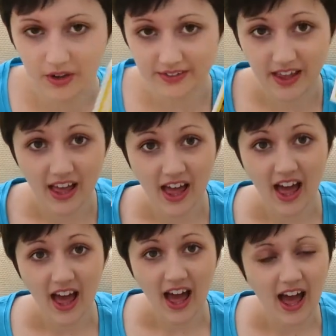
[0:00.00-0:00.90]
was
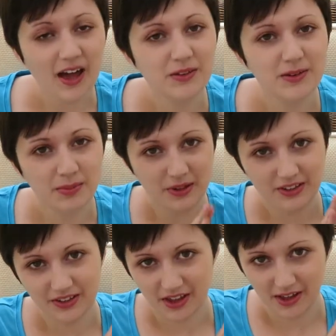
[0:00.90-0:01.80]
How to
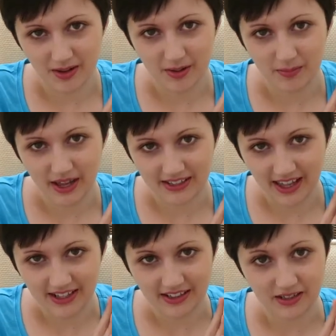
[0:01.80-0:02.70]
Build a Girl by
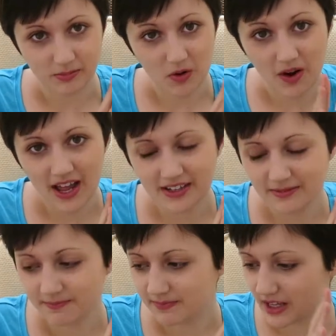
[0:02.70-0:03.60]
Caitlin
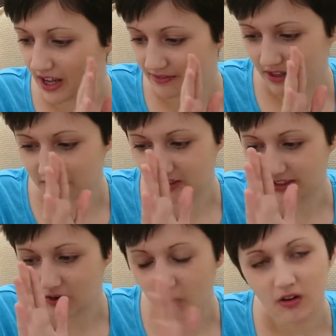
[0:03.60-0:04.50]
Moran. I've
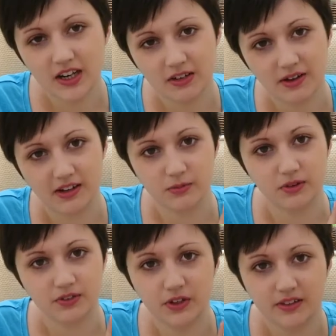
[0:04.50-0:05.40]
actually already read and
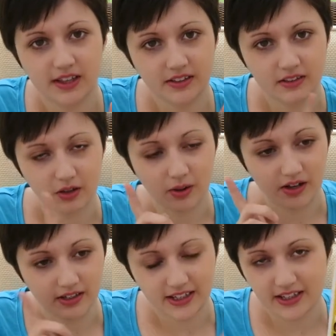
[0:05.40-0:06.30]
reviewed this, so
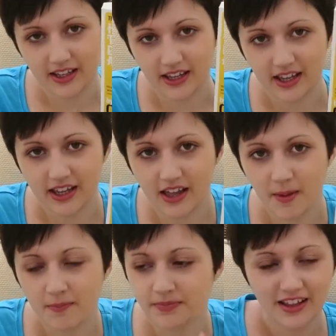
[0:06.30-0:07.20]
I'll link it
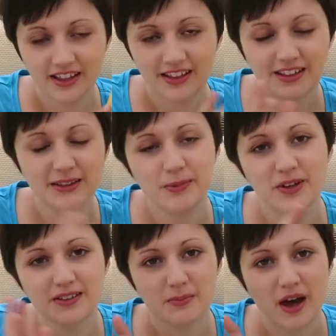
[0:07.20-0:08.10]
here. This
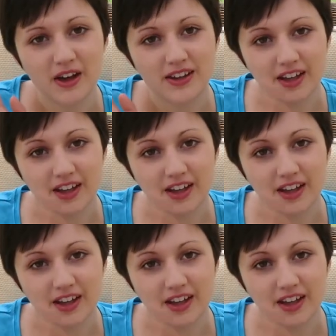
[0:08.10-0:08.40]
book is about a